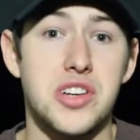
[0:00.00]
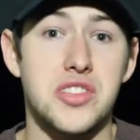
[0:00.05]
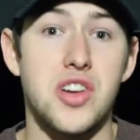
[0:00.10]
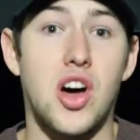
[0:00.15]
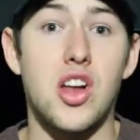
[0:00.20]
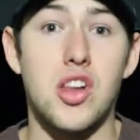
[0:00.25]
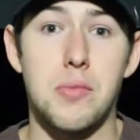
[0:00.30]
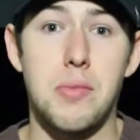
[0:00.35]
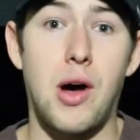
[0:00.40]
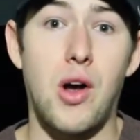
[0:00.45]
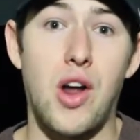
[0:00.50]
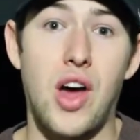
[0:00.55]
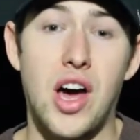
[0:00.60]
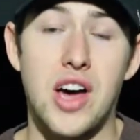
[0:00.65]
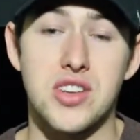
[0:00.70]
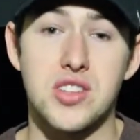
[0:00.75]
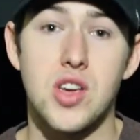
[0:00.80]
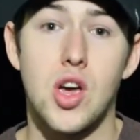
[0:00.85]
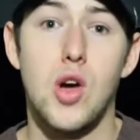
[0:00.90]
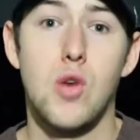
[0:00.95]
It's all about
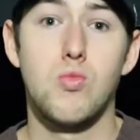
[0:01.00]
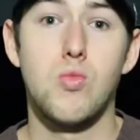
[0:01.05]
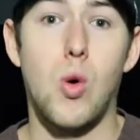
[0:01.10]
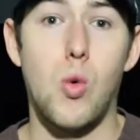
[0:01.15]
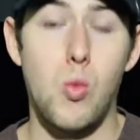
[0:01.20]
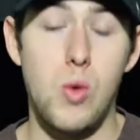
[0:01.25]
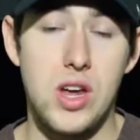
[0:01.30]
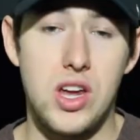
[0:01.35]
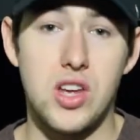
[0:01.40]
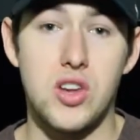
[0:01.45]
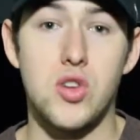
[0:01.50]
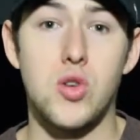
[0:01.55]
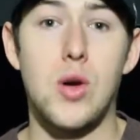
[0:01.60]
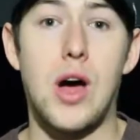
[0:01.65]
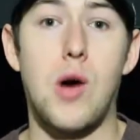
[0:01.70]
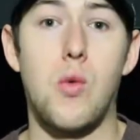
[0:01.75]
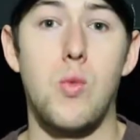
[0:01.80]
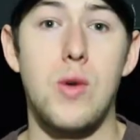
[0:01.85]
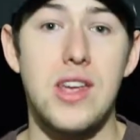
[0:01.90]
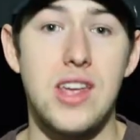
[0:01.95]
us, what we can do,
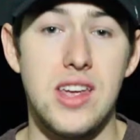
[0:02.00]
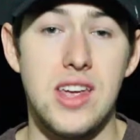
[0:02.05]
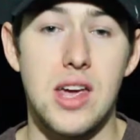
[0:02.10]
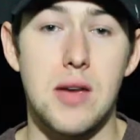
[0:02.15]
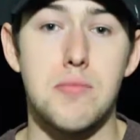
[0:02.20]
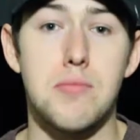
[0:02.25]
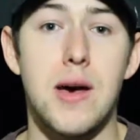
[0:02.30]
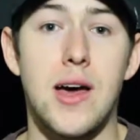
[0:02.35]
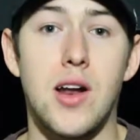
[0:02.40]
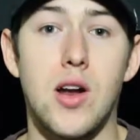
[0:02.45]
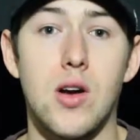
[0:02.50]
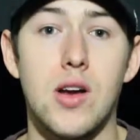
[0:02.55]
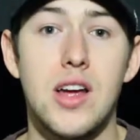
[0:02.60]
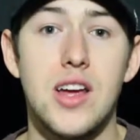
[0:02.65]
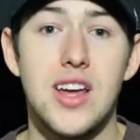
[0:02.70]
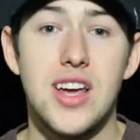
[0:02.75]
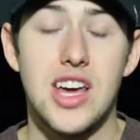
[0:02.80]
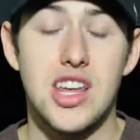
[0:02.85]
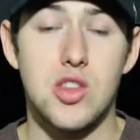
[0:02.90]
how we can get better.